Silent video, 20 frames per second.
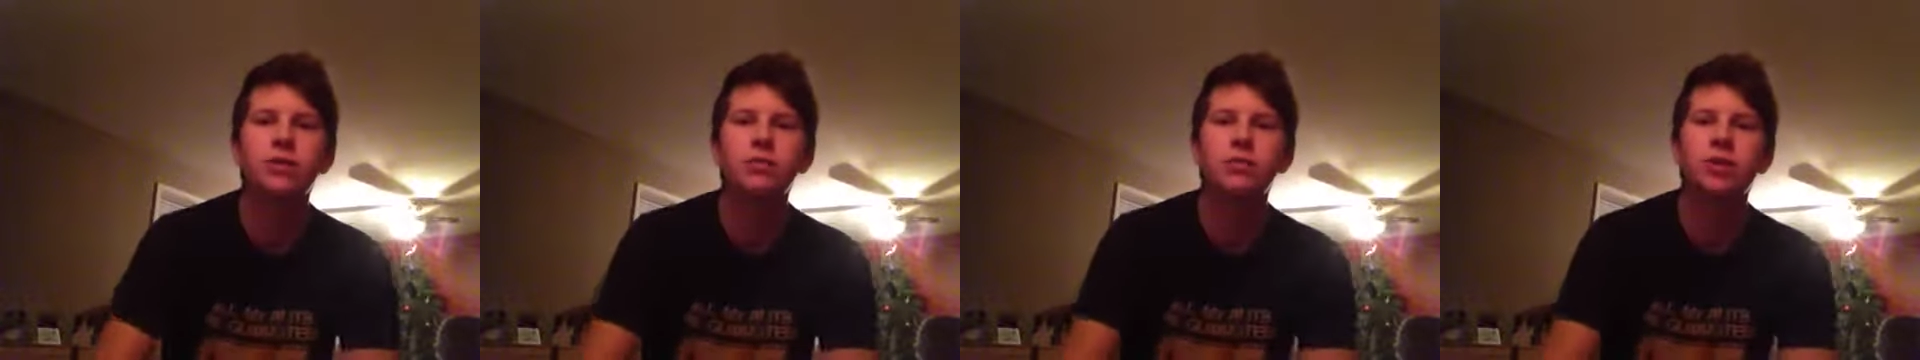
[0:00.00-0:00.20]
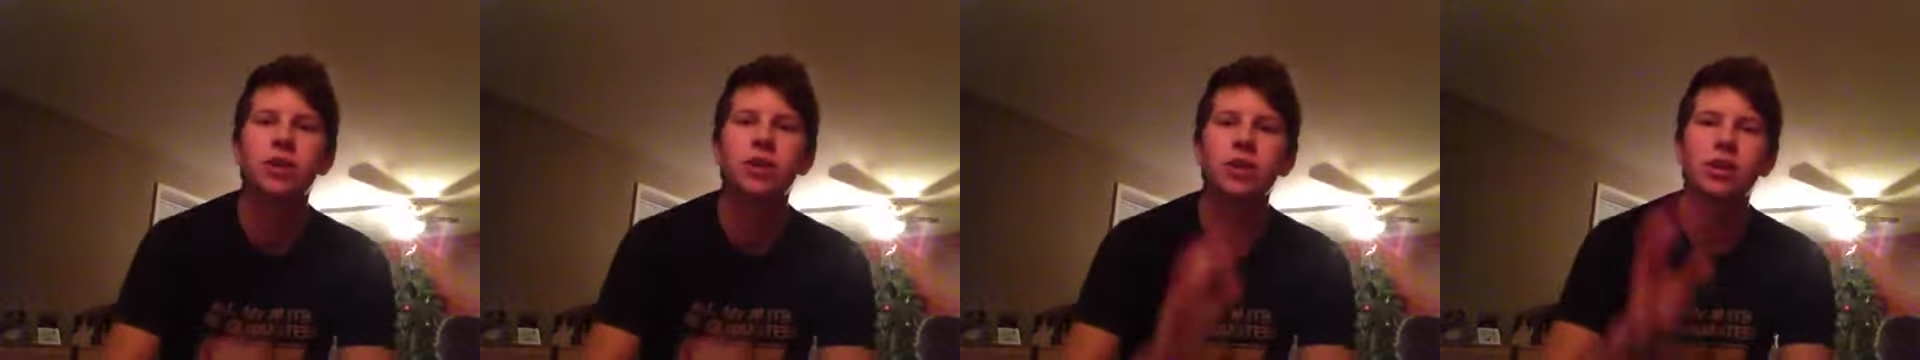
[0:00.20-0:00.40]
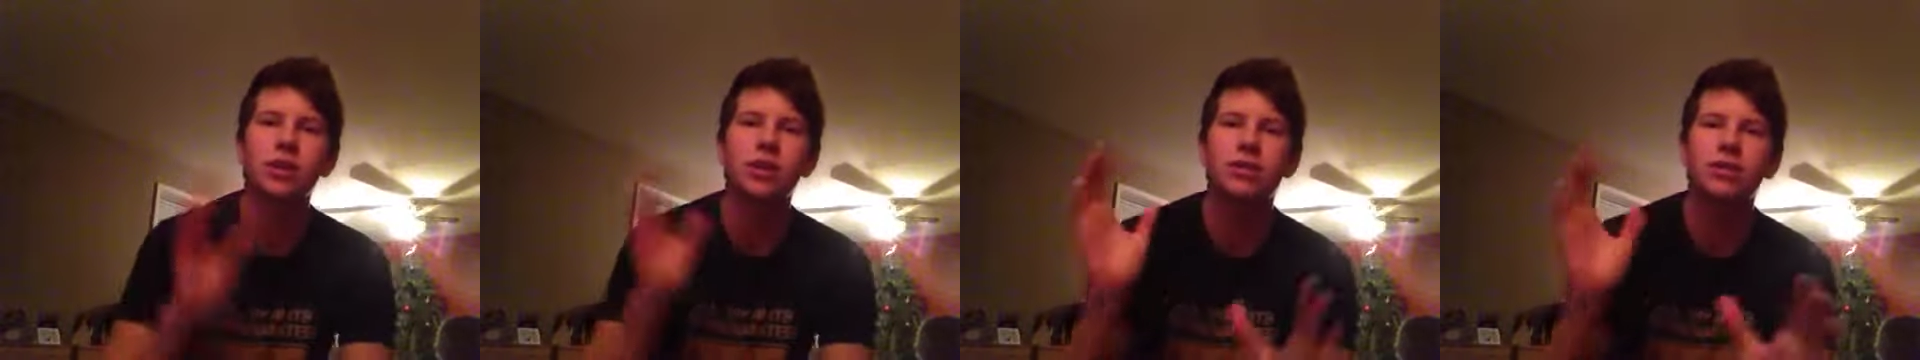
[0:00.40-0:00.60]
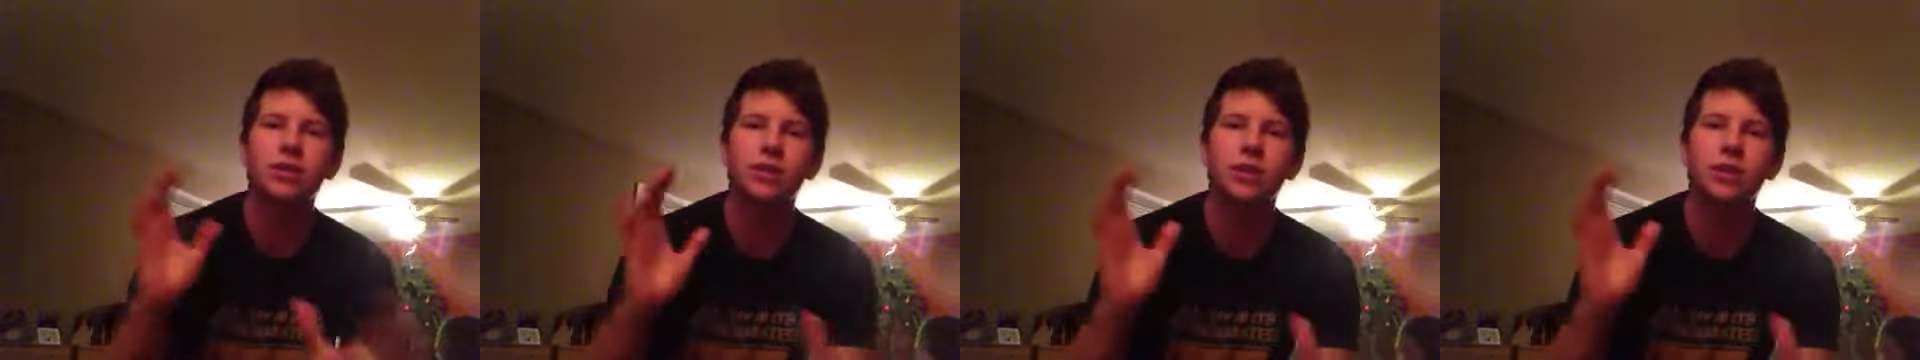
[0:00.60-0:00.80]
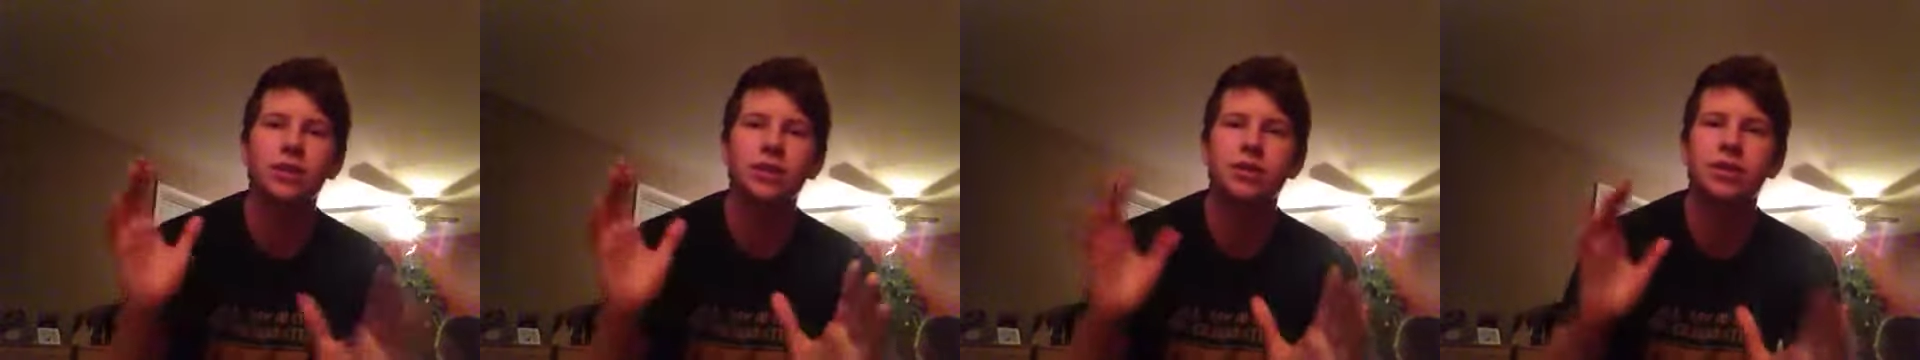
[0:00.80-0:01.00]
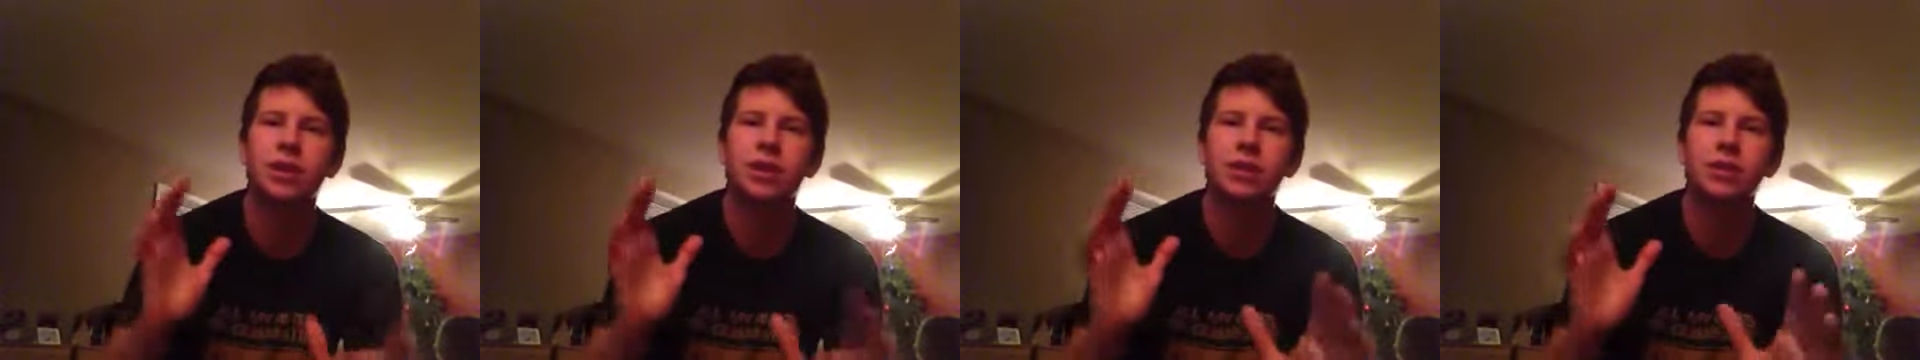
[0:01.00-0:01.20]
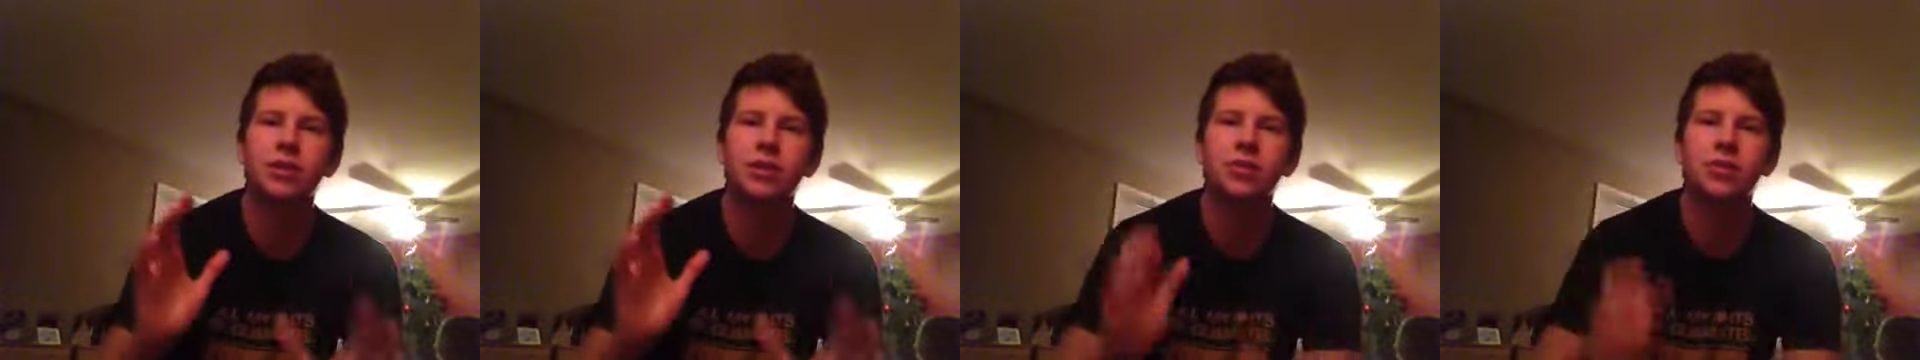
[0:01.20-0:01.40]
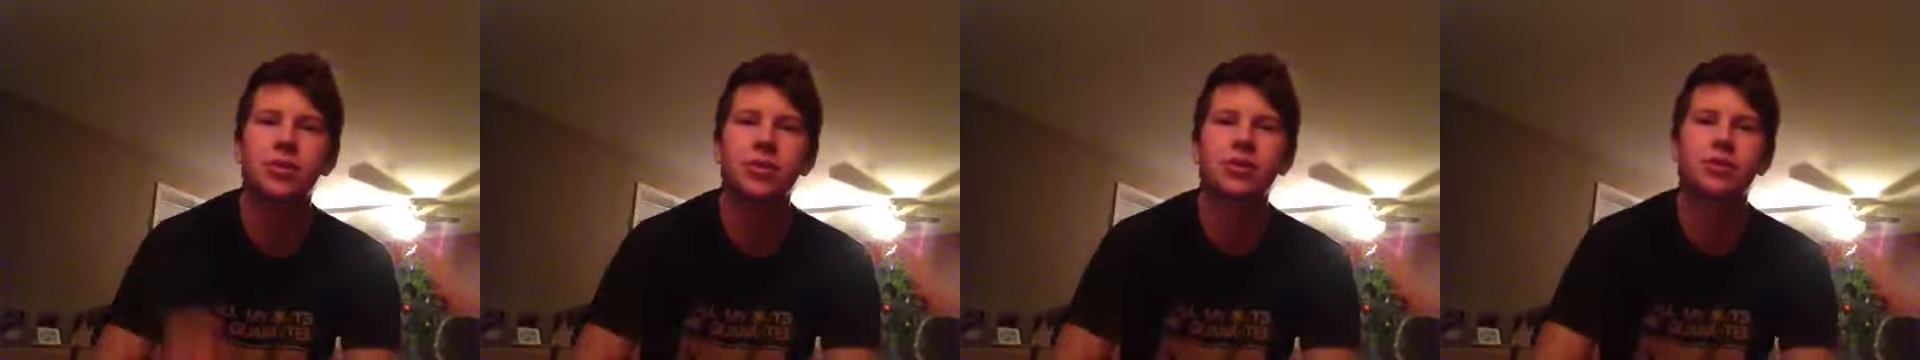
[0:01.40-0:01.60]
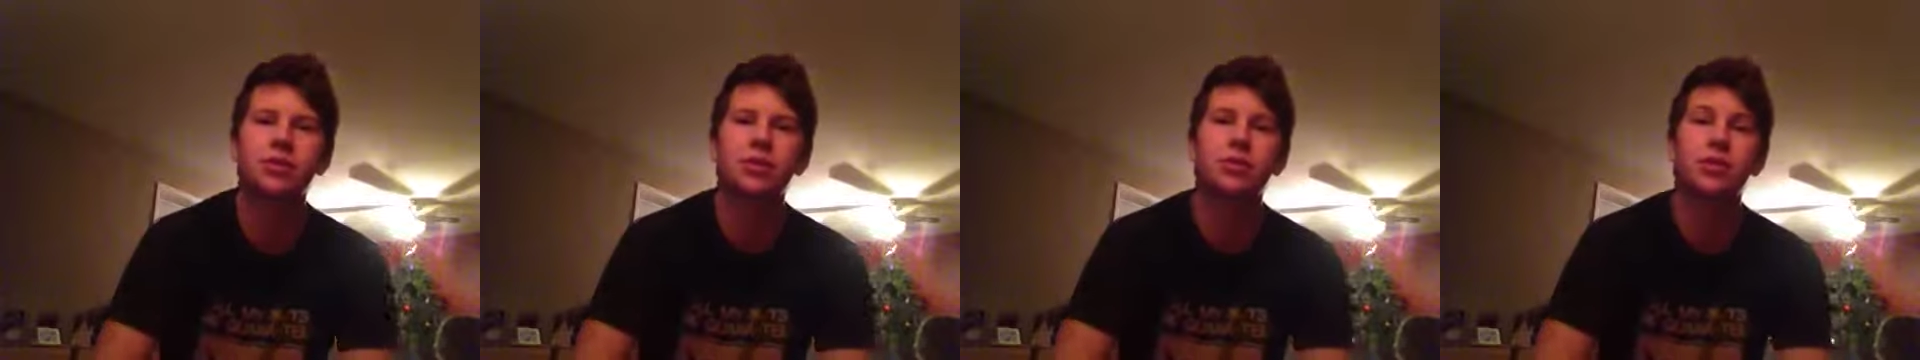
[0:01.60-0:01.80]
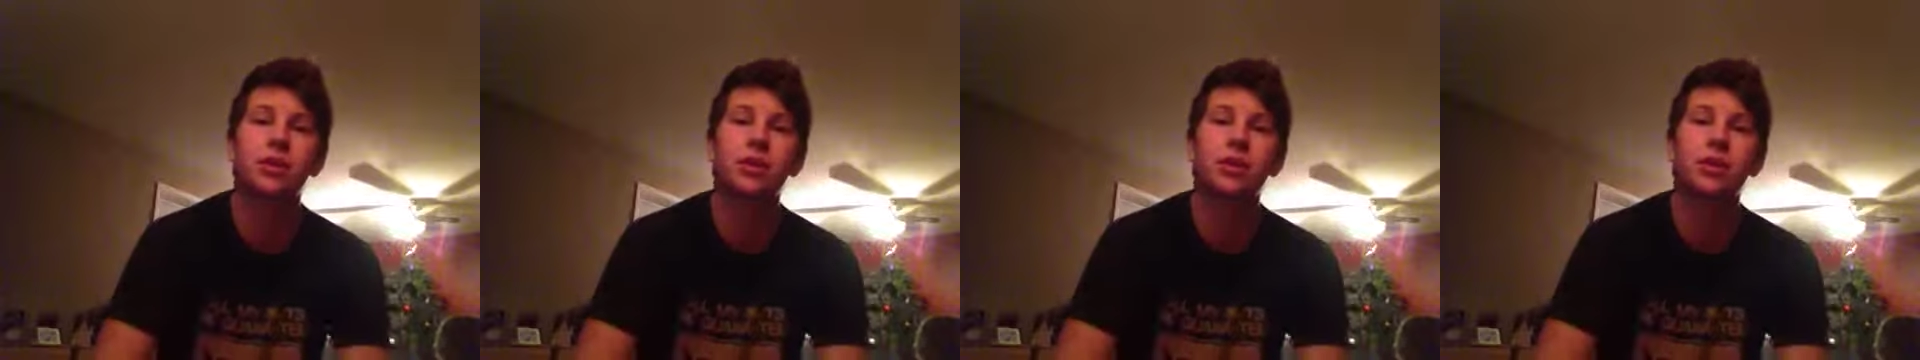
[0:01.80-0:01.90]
I'm trying to give you guys an accurate picture of